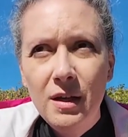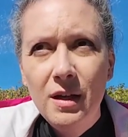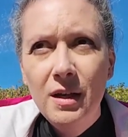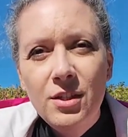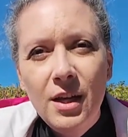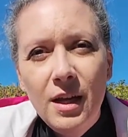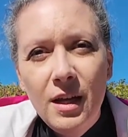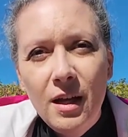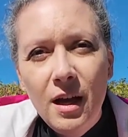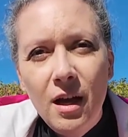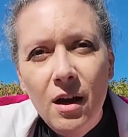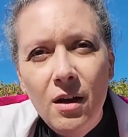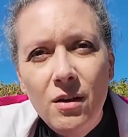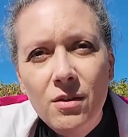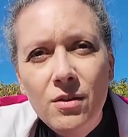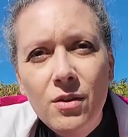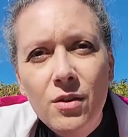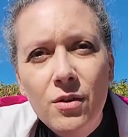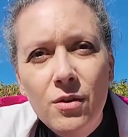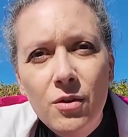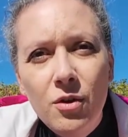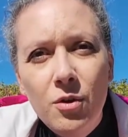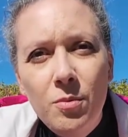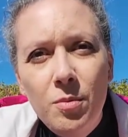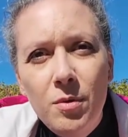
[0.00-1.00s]
Check out the
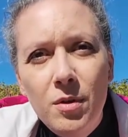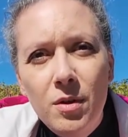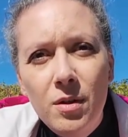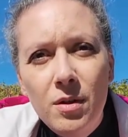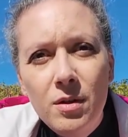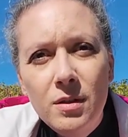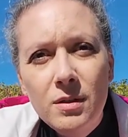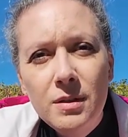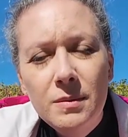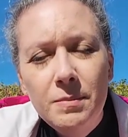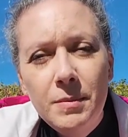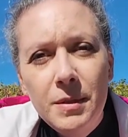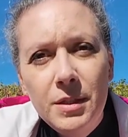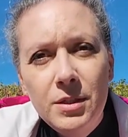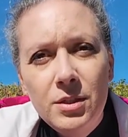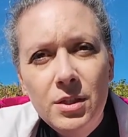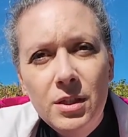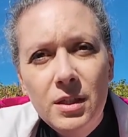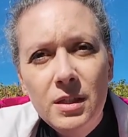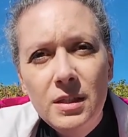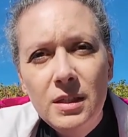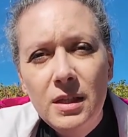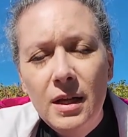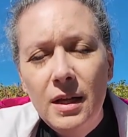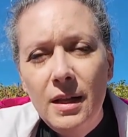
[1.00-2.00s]
Nobel
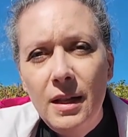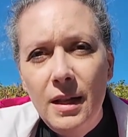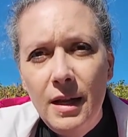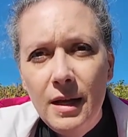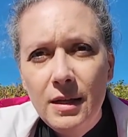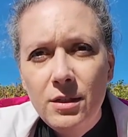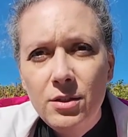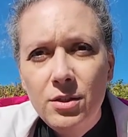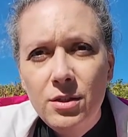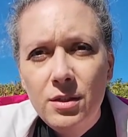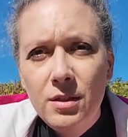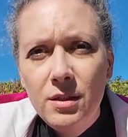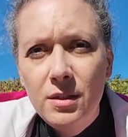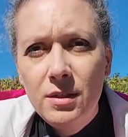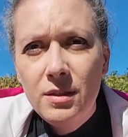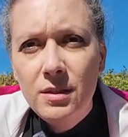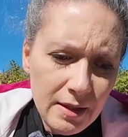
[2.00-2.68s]
speeches and lectures.